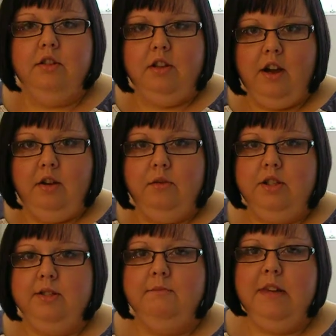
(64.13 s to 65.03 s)
Glow,
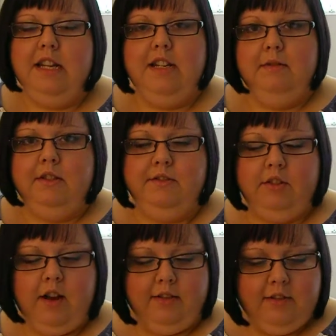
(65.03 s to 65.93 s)
which is medium to
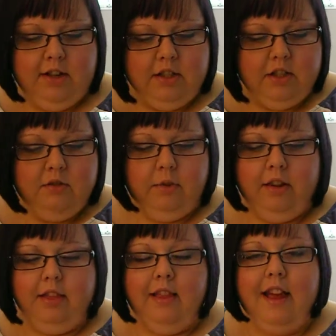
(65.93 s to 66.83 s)
full coverage
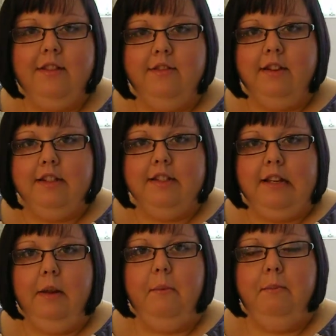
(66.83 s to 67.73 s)
with light
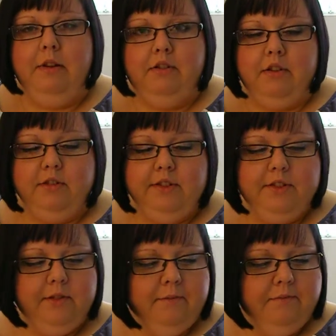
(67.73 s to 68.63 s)
reflecting
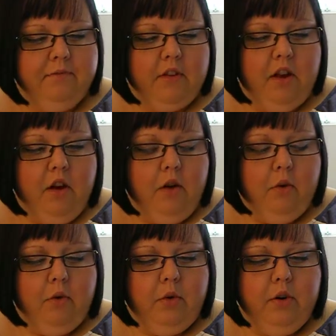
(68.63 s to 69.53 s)
minerals.
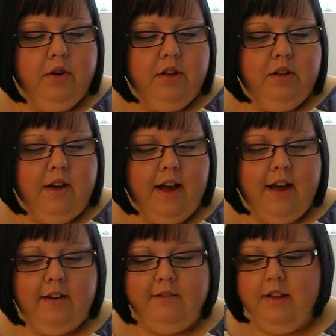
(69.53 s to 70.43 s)
Or you
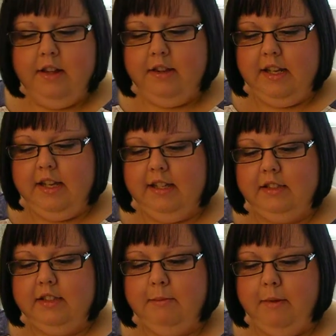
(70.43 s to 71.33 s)
have the
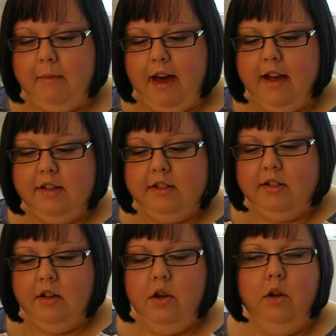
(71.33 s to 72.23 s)
Semi-Matte,
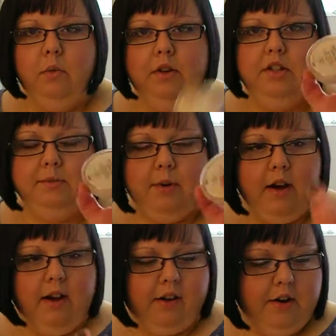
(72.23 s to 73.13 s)
which is what
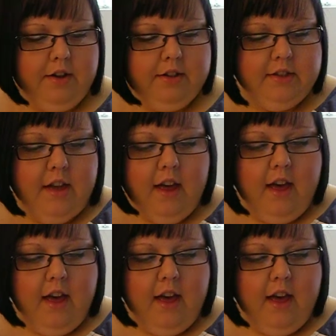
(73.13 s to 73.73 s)
I got,